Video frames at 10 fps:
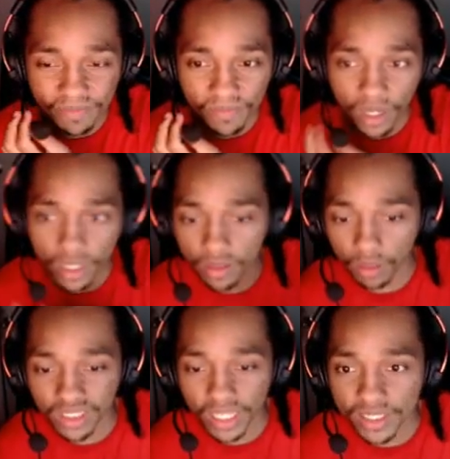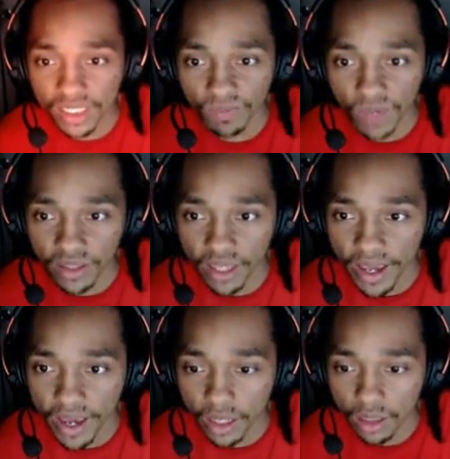fight? There was that team fight they
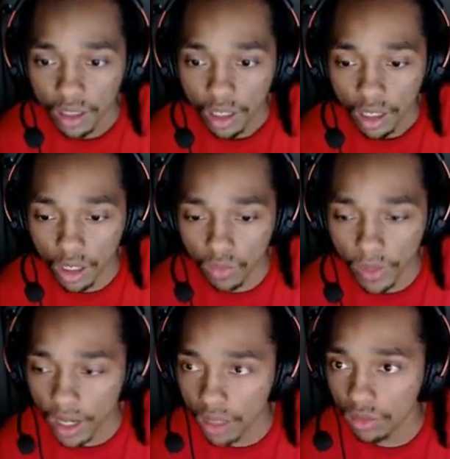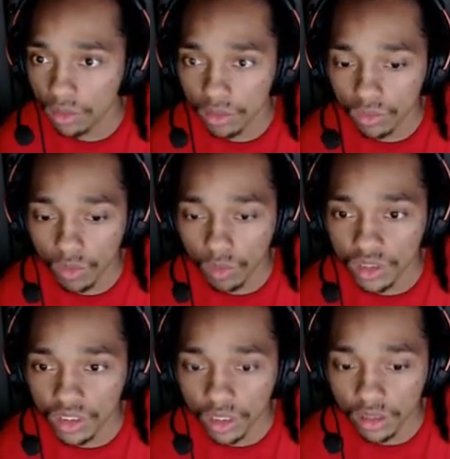had around what
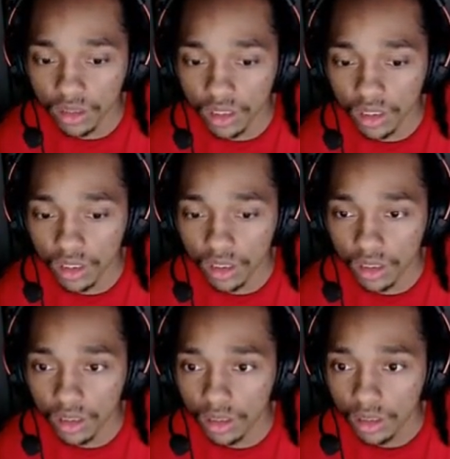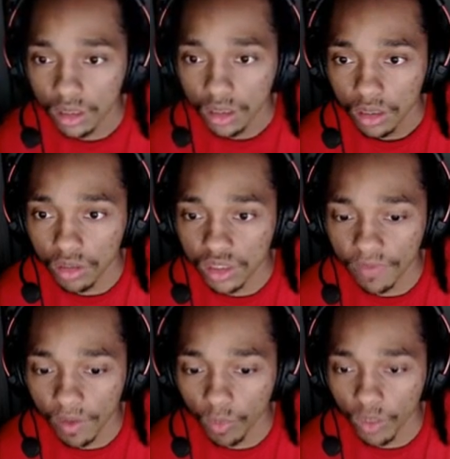was it? The
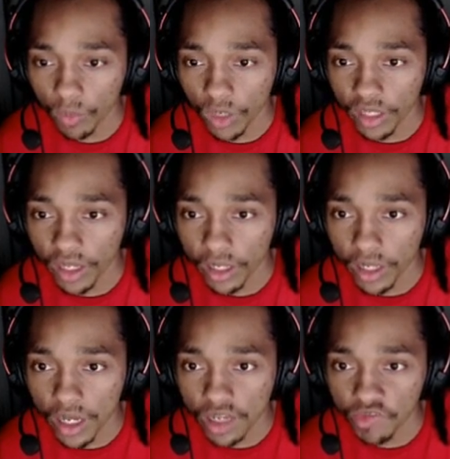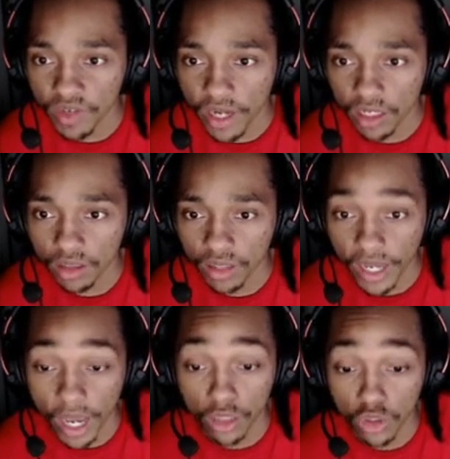team fight where they got Ace Fnatic.
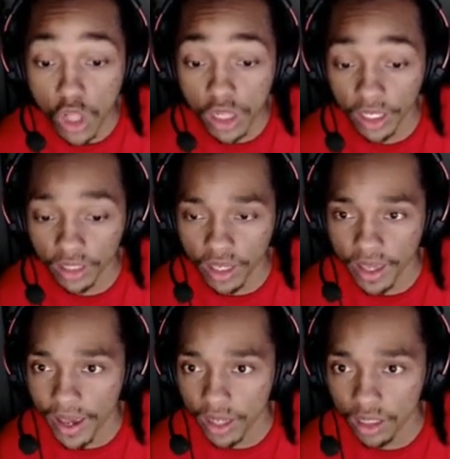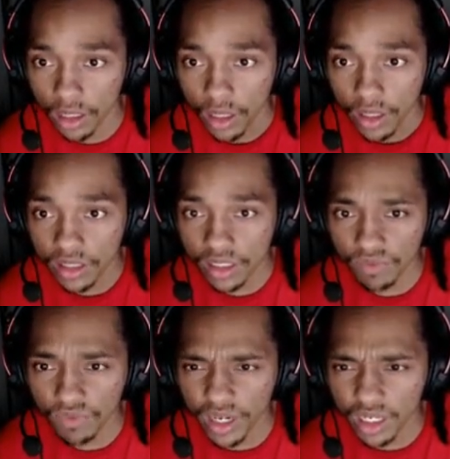Like I look like they had it. The
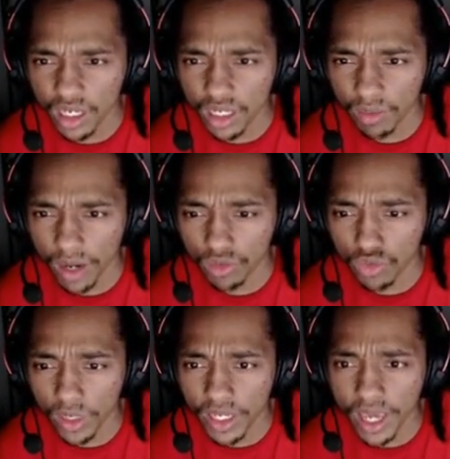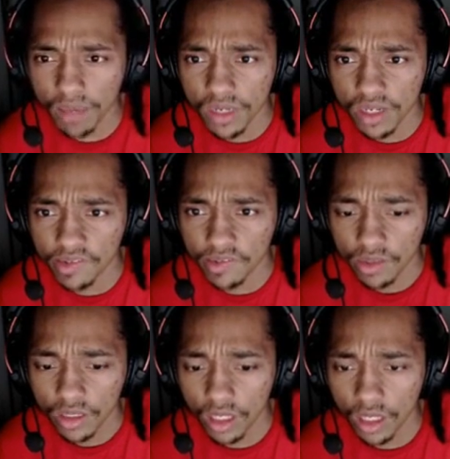team fight in around 28 minutes
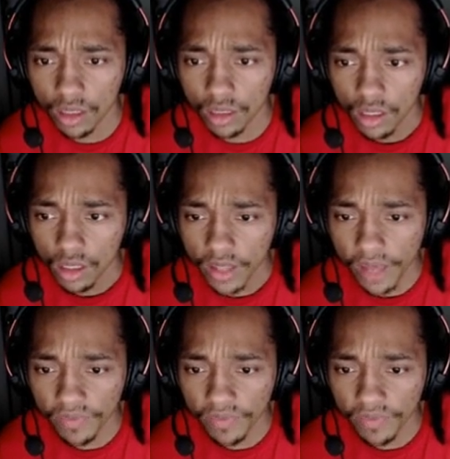in. They have a